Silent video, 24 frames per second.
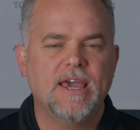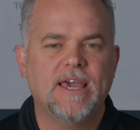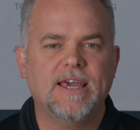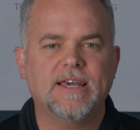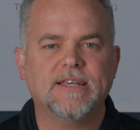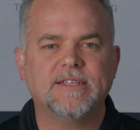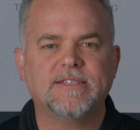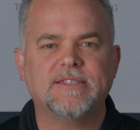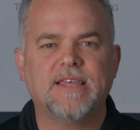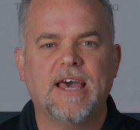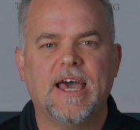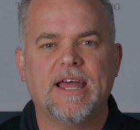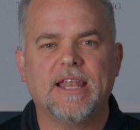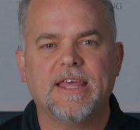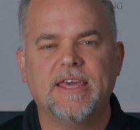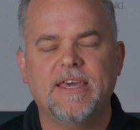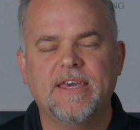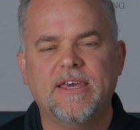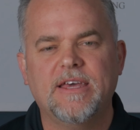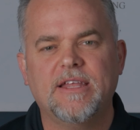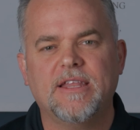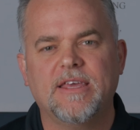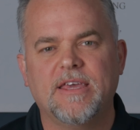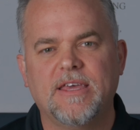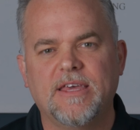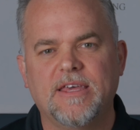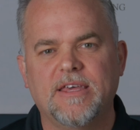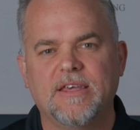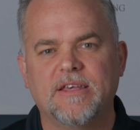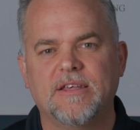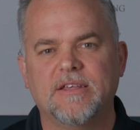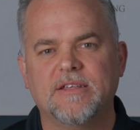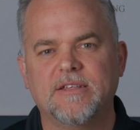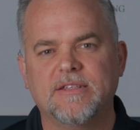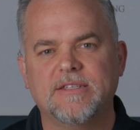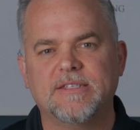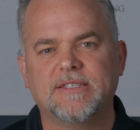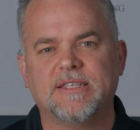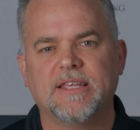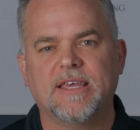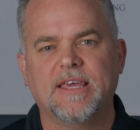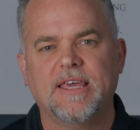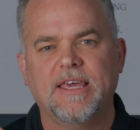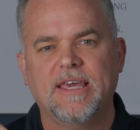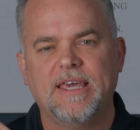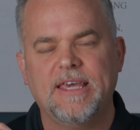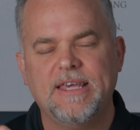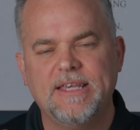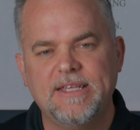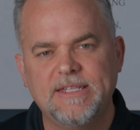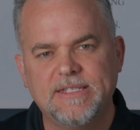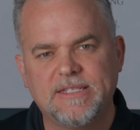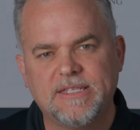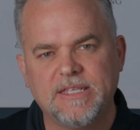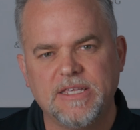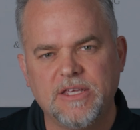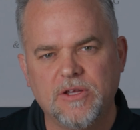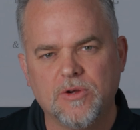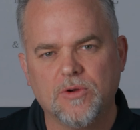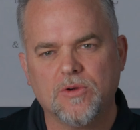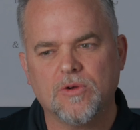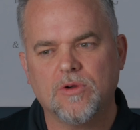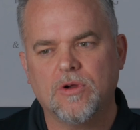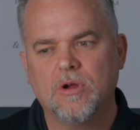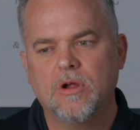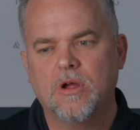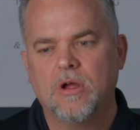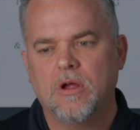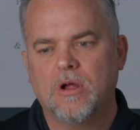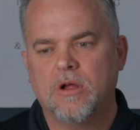is that it is easier